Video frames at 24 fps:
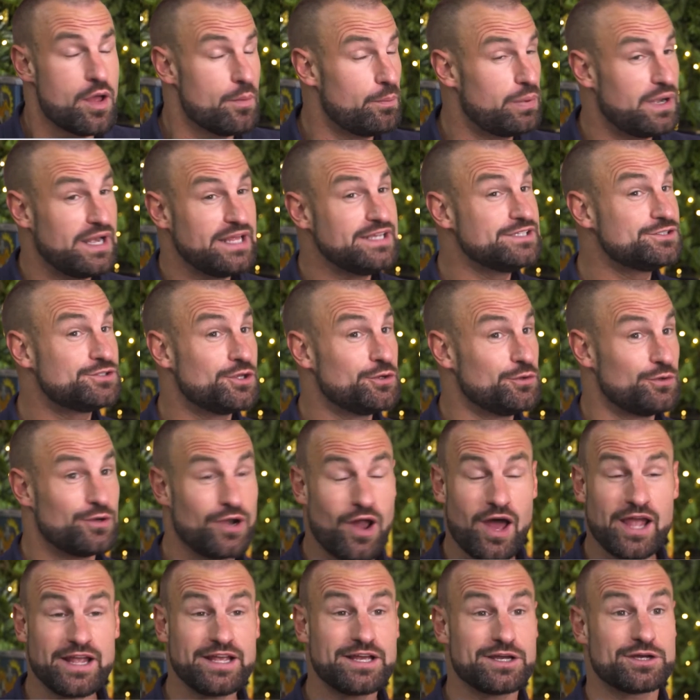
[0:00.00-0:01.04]
Please do
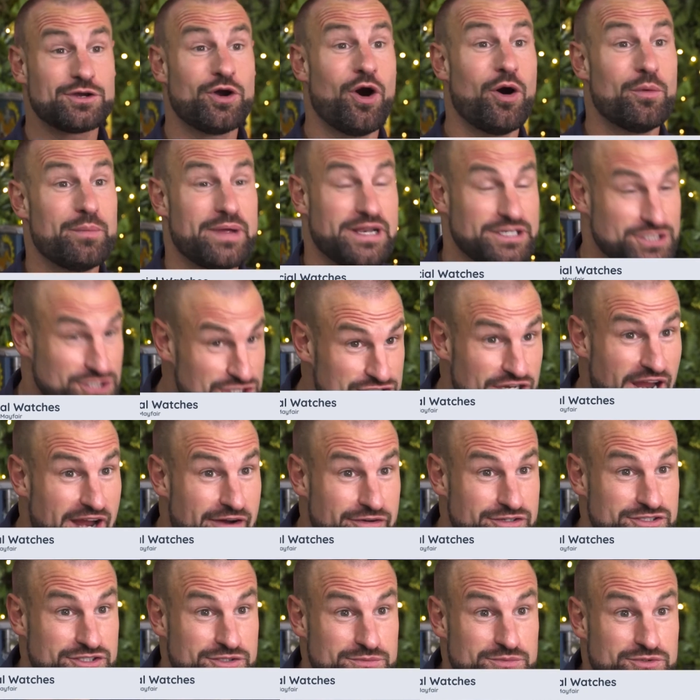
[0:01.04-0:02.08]
like, comment, share
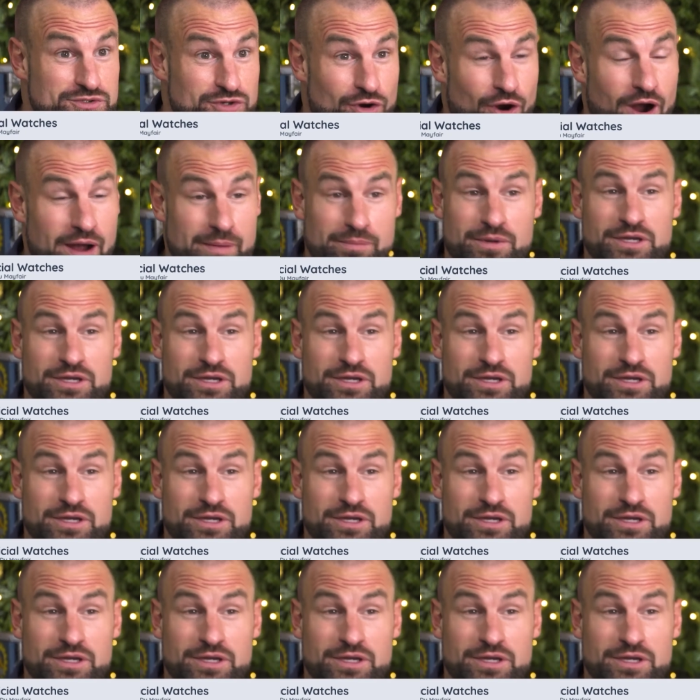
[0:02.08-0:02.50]
and subscribe